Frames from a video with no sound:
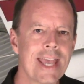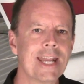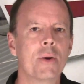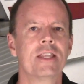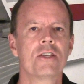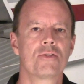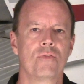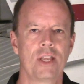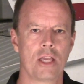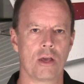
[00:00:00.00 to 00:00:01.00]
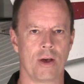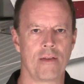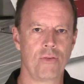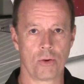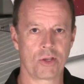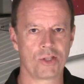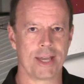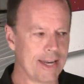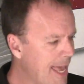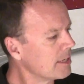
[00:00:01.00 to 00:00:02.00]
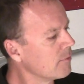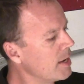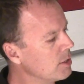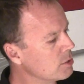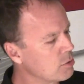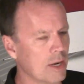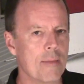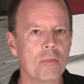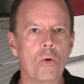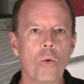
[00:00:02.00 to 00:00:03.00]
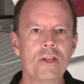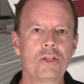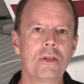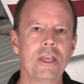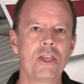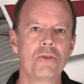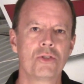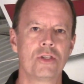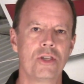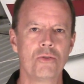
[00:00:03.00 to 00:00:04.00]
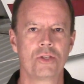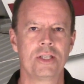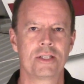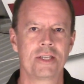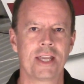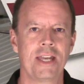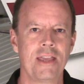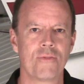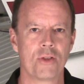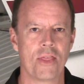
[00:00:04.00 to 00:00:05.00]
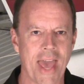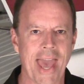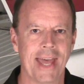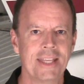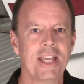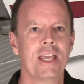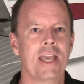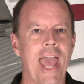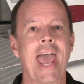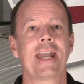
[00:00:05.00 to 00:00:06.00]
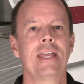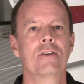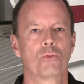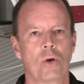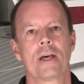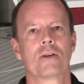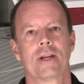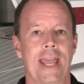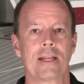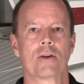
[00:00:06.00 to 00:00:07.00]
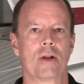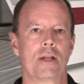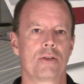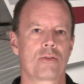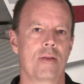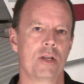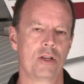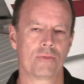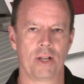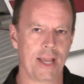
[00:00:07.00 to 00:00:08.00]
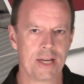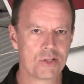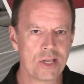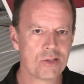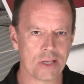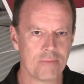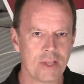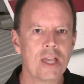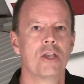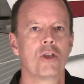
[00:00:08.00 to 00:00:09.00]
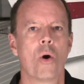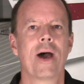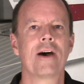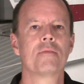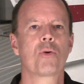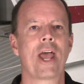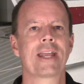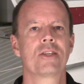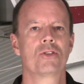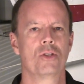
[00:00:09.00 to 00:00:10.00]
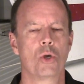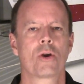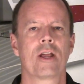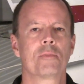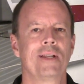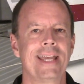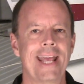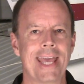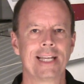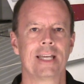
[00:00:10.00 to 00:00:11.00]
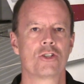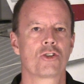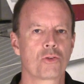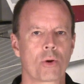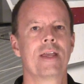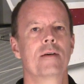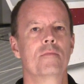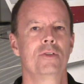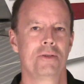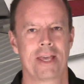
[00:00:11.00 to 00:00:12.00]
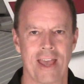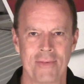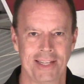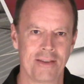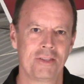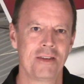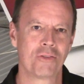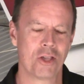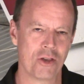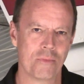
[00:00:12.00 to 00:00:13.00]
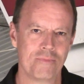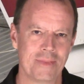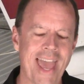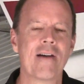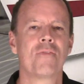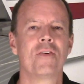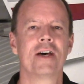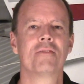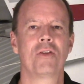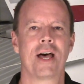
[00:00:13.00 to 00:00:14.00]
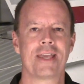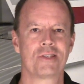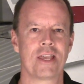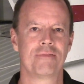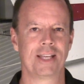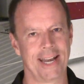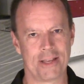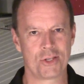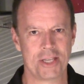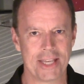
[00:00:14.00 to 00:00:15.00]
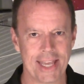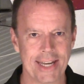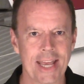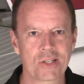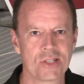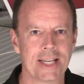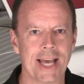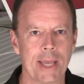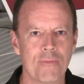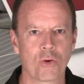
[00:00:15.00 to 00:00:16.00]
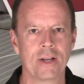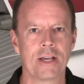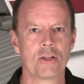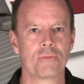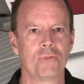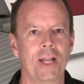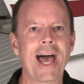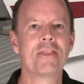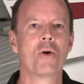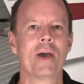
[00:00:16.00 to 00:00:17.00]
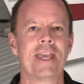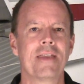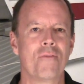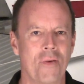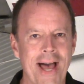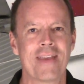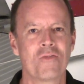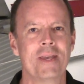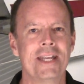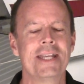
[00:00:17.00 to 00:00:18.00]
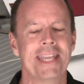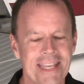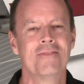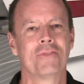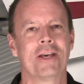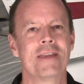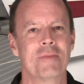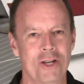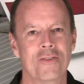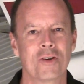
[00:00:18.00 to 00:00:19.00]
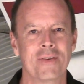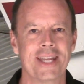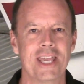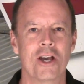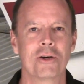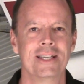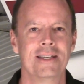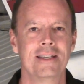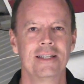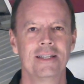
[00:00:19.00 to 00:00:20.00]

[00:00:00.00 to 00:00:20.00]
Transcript: Now, in this video, I focused on elevator trim, but once you get used to using the technique for that, adding rudder and aileron trim in your flying is easy. Go out and practice in your airplane and let trim do the heavy lifting for you. Have fun, fly safely, and I'll see you again next time for another Fly the Wing 5-minute in-flight maneuver video.